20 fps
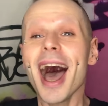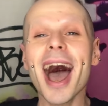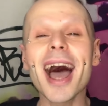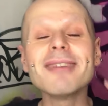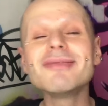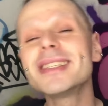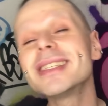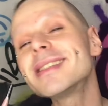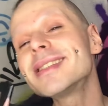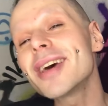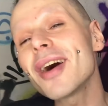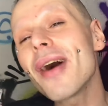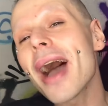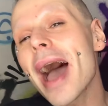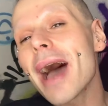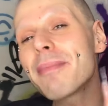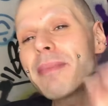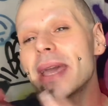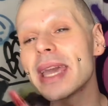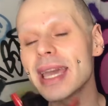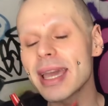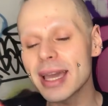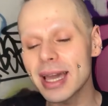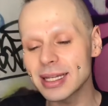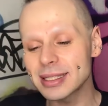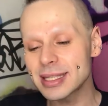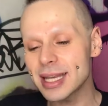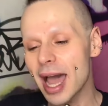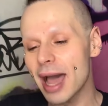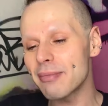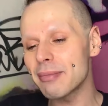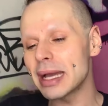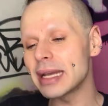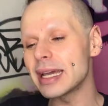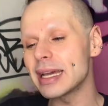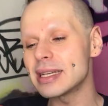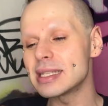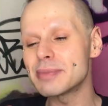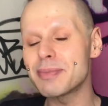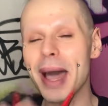I'm just so happy to have my
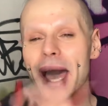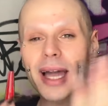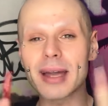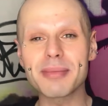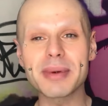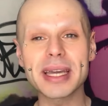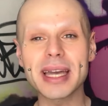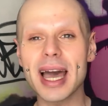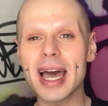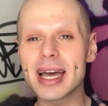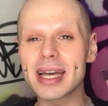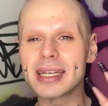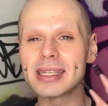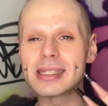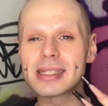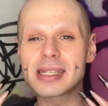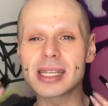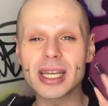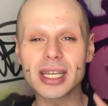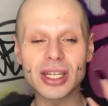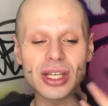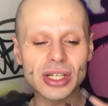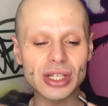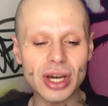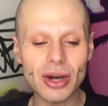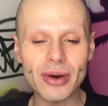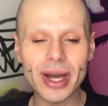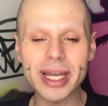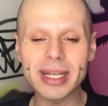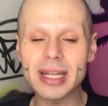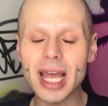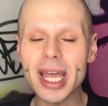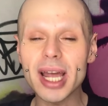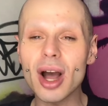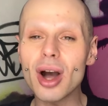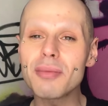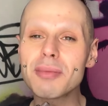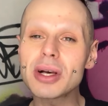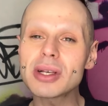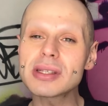nails back because, you know, it
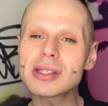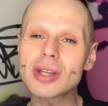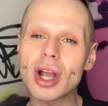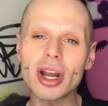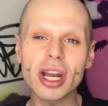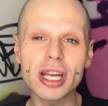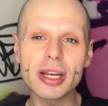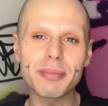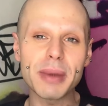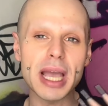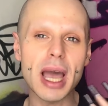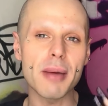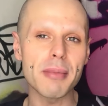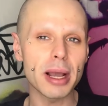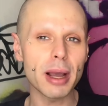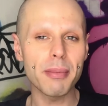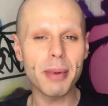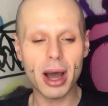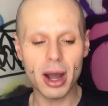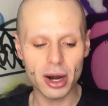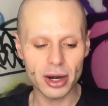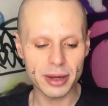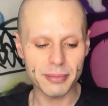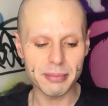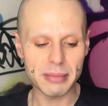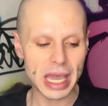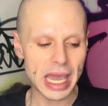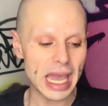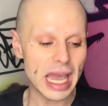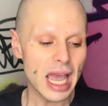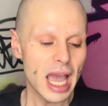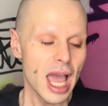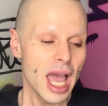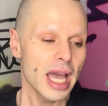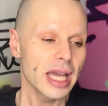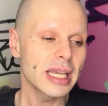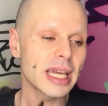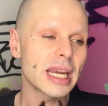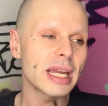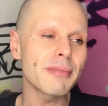almost started becoming a part of me.
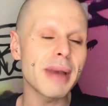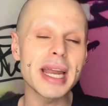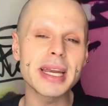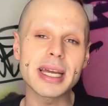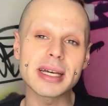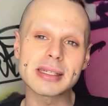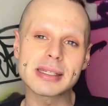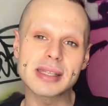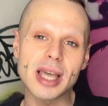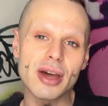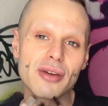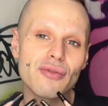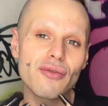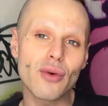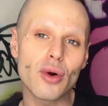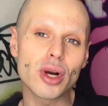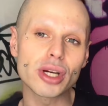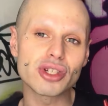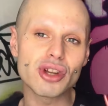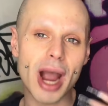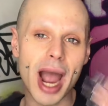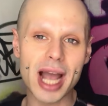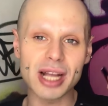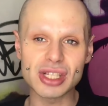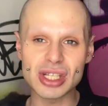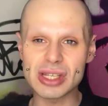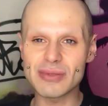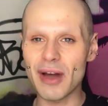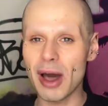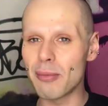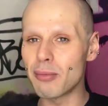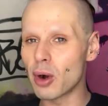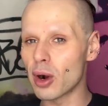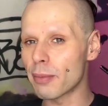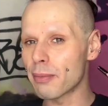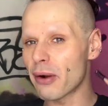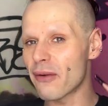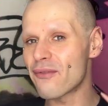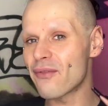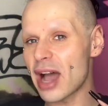Getting my nails done for drag just felt more
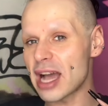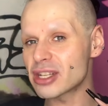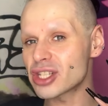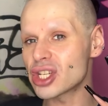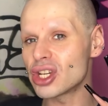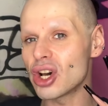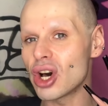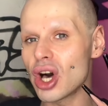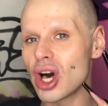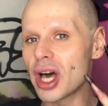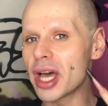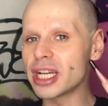professional.